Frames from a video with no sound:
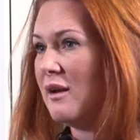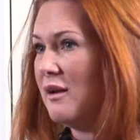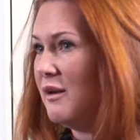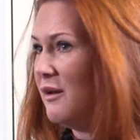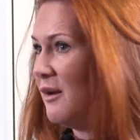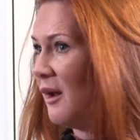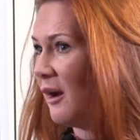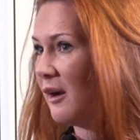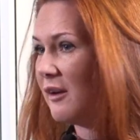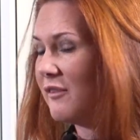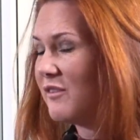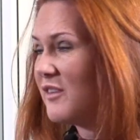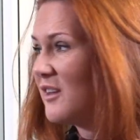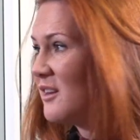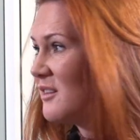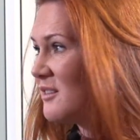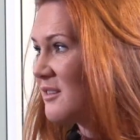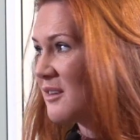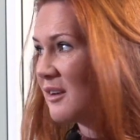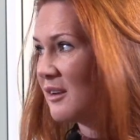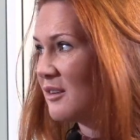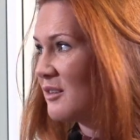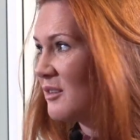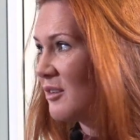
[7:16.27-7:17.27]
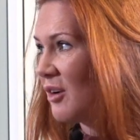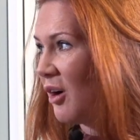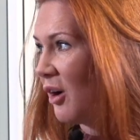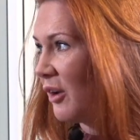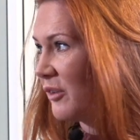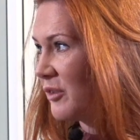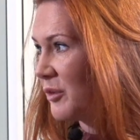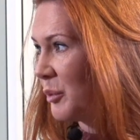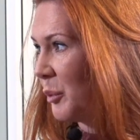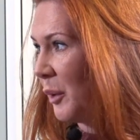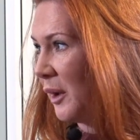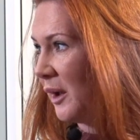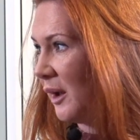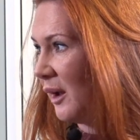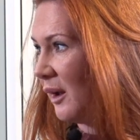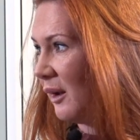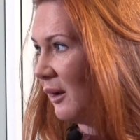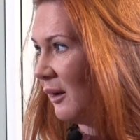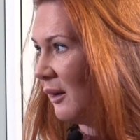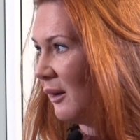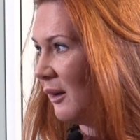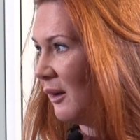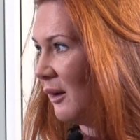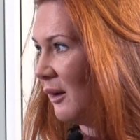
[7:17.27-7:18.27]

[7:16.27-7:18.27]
None of these things cost money.